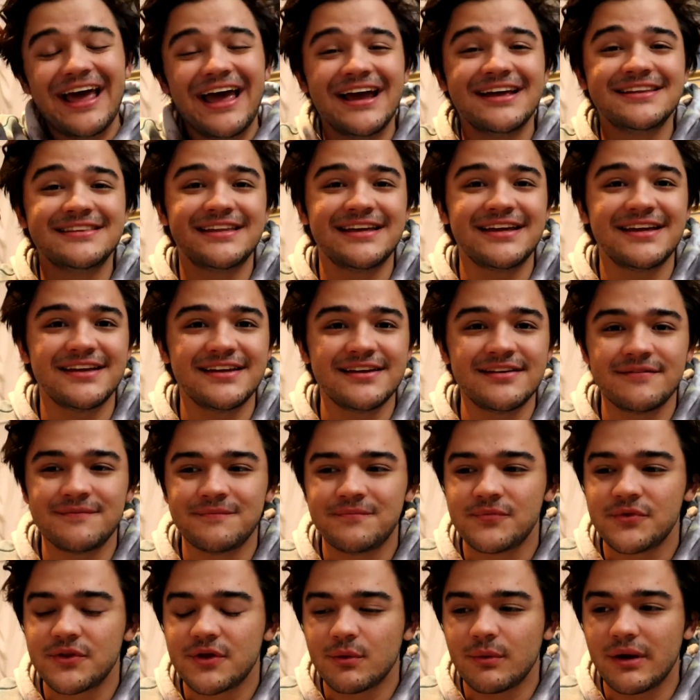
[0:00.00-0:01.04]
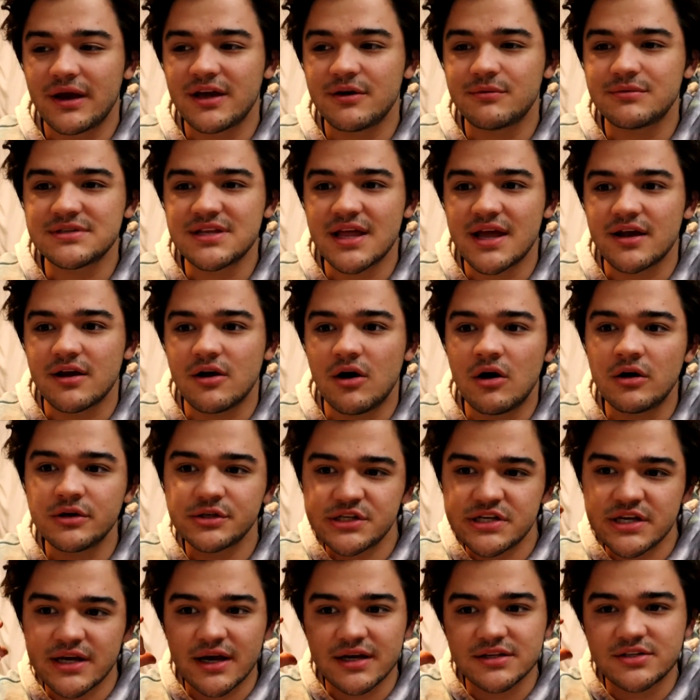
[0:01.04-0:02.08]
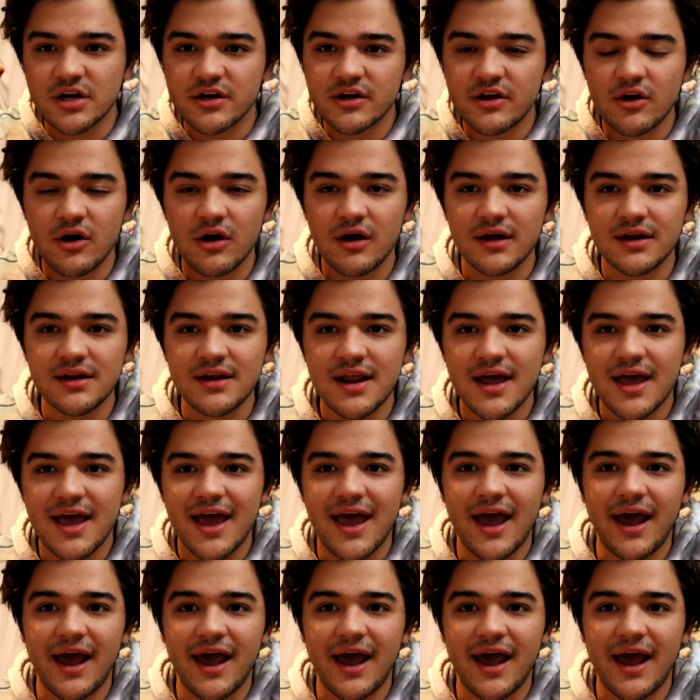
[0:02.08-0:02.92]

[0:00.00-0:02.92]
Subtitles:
then Reagan was like, oh shit, I turned it on.